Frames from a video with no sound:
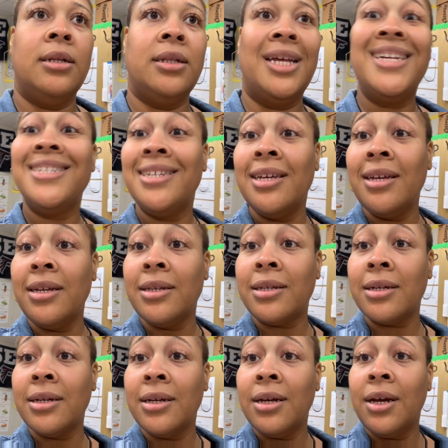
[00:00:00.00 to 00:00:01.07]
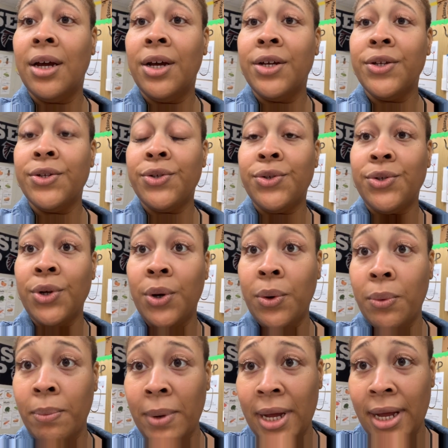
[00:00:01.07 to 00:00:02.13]
that's it.
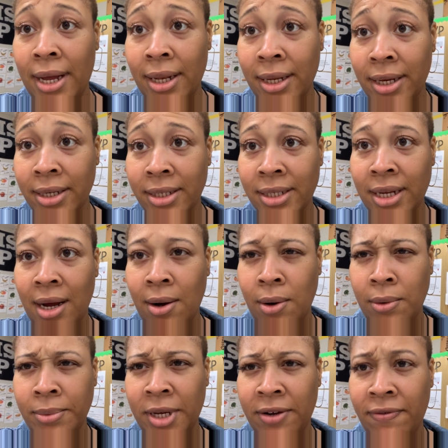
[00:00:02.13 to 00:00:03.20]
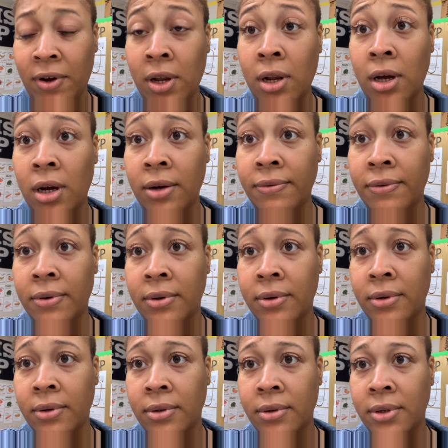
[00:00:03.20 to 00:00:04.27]
So my eyelashes, I hope they fall off
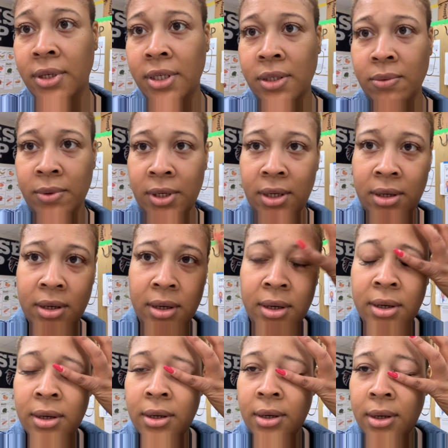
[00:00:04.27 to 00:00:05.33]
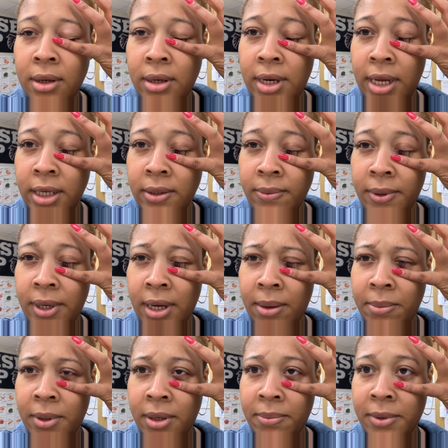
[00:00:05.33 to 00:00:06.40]
this week. Next week, I
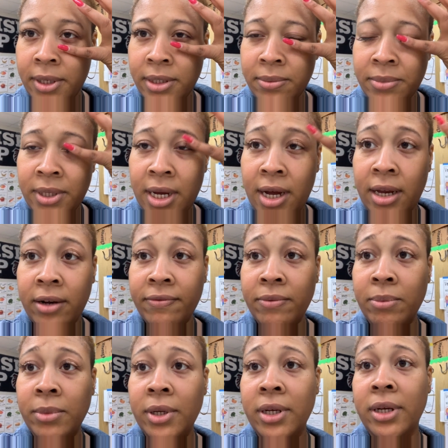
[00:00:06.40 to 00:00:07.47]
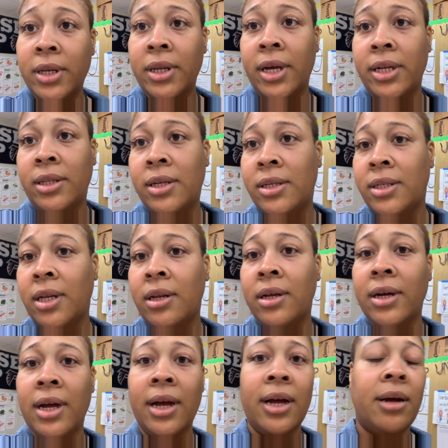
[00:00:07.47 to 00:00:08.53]
meant, because I'm tired of them looking like this. They
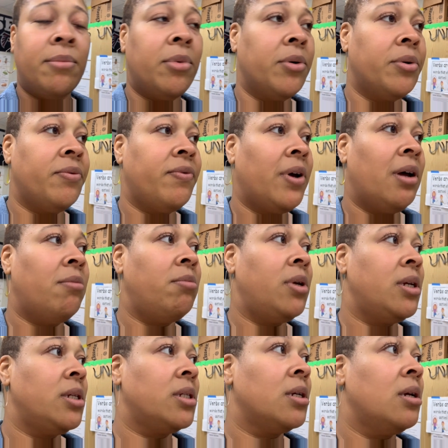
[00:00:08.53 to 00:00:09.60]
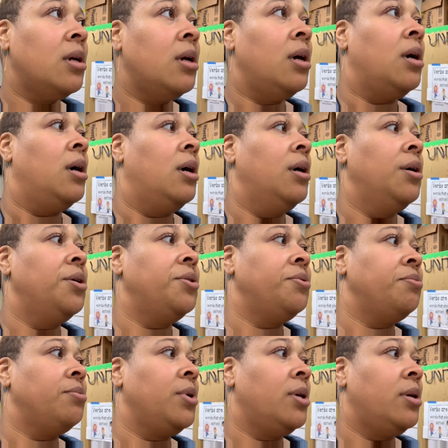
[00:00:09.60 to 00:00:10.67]
look a hot, bona fide mess.
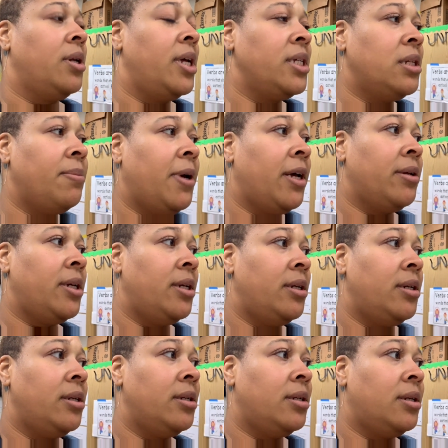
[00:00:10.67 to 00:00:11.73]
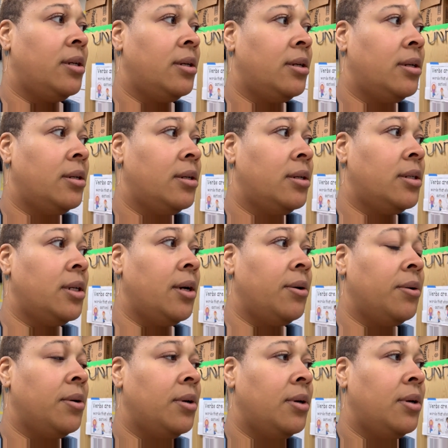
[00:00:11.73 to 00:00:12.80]
That's about it. So,